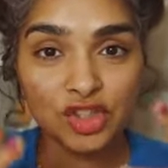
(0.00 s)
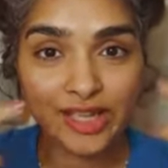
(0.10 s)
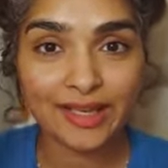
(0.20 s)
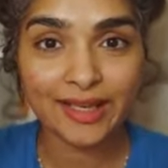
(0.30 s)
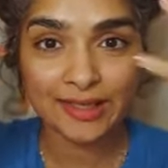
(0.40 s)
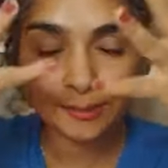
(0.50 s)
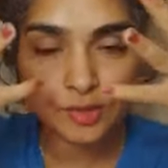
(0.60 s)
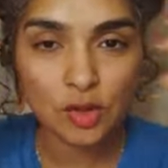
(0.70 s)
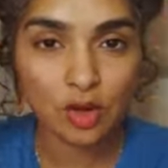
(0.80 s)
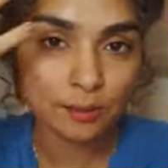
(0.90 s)
gel can
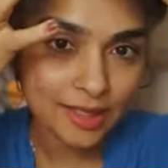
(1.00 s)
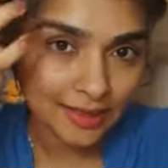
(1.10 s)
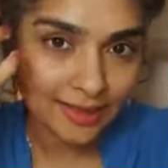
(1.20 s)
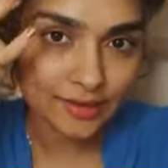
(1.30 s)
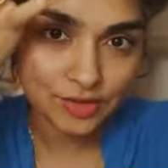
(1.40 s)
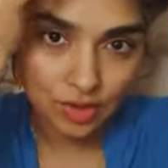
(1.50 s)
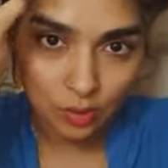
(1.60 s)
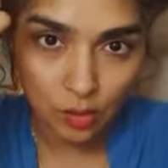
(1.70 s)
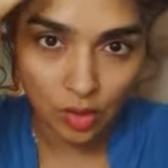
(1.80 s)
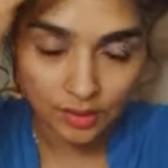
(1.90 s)
absorb that extra
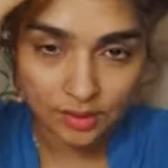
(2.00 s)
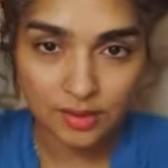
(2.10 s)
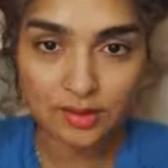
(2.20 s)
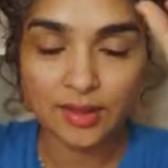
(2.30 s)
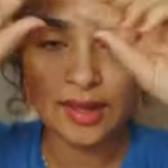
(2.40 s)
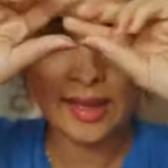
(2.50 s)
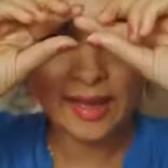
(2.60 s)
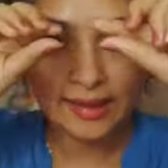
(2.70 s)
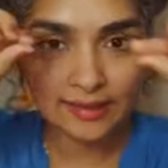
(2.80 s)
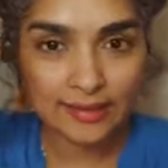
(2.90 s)
water
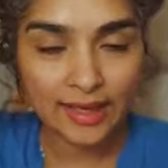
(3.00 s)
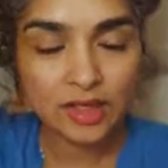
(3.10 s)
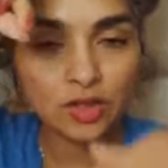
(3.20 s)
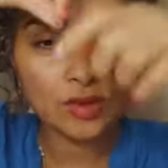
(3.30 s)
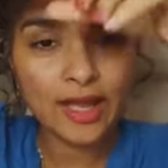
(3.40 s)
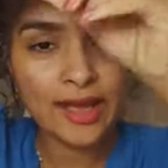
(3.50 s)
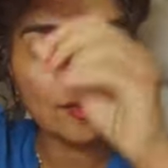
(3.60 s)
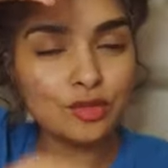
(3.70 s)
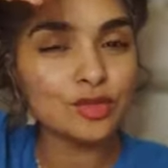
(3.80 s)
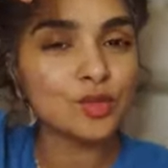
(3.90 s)
and then you'll
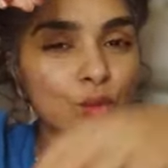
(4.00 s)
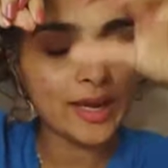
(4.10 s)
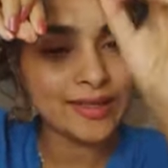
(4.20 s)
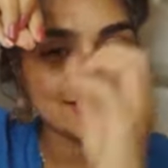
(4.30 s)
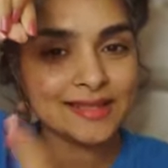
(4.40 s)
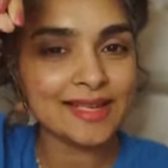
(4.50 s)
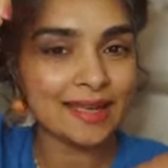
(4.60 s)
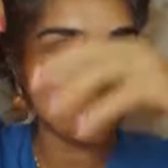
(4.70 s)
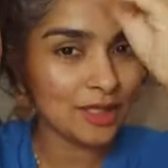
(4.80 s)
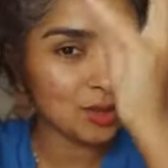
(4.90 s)
have those wet,
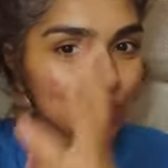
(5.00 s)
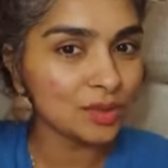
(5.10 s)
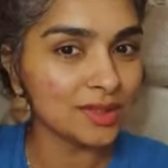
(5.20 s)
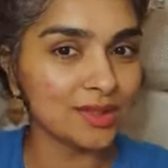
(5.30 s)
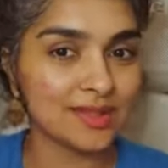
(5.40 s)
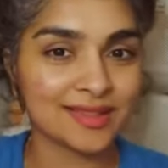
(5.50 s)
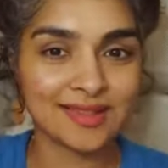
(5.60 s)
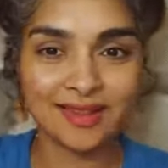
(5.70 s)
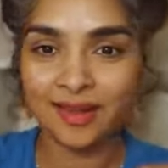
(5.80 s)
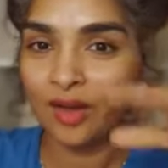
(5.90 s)
slimy
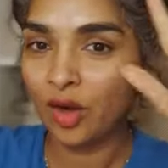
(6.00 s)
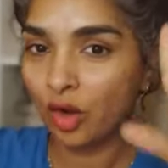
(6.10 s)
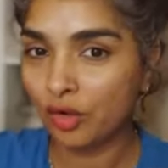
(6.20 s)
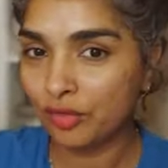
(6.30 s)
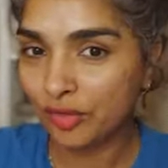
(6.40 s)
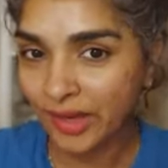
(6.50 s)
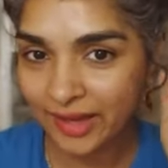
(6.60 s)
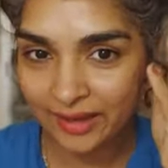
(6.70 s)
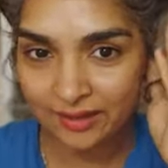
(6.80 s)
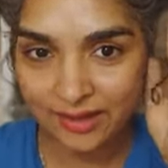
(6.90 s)
noodles of
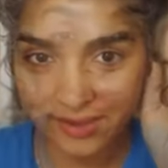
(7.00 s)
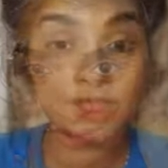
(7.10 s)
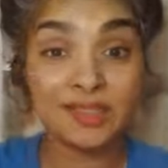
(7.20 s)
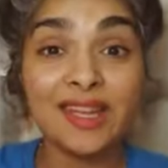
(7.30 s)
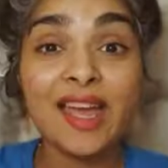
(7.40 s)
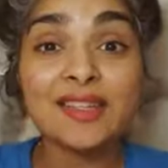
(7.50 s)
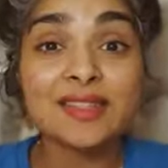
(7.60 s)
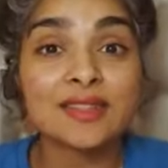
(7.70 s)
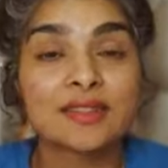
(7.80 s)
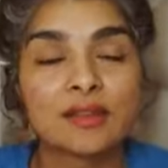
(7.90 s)
hair like that.
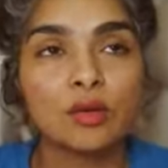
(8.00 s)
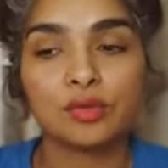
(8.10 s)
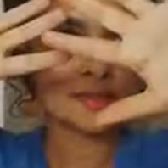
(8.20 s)
Yes,